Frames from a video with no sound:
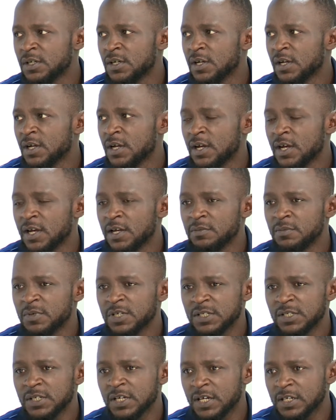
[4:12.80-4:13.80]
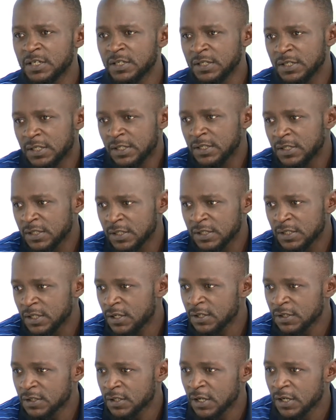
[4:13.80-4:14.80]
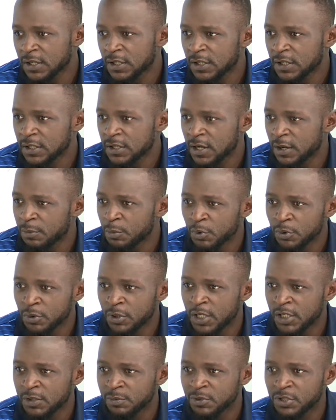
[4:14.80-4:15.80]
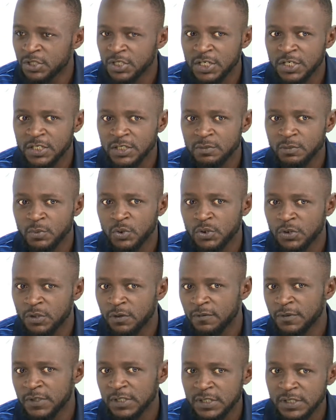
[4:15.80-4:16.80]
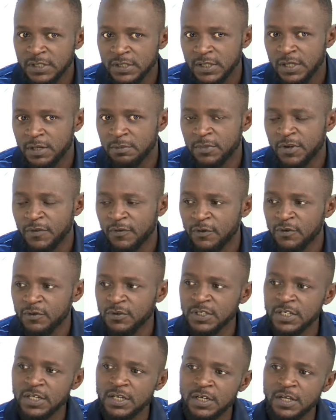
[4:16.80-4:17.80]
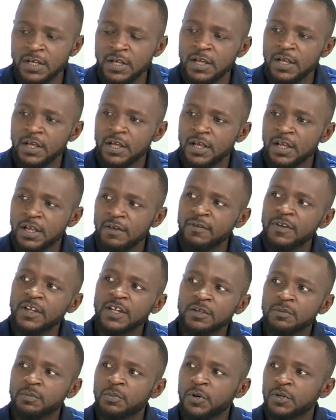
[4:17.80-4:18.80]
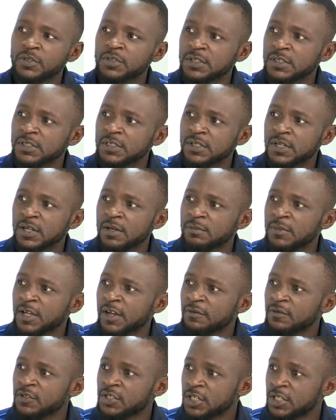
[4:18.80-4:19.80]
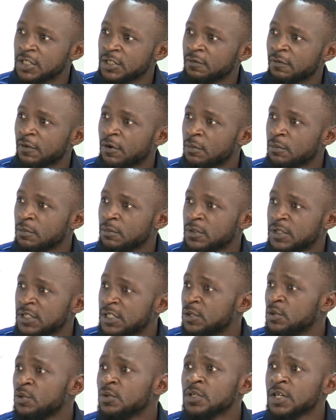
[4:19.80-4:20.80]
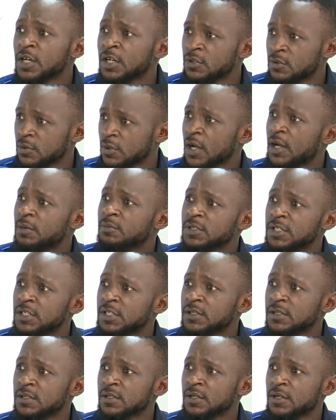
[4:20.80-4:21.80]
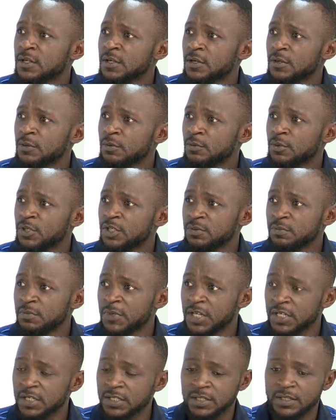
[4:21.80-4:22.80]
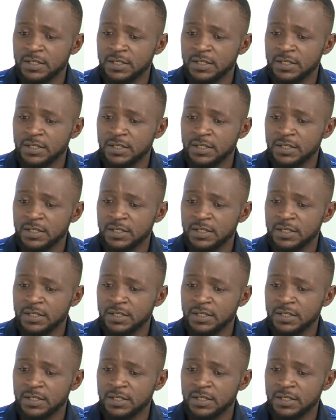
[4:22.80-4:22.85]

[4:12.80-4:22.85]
And basically since this year started, Cameroon has been changing most of its system. If you see, even at the port system, they have changed from Sidonia to Kamsis, which makes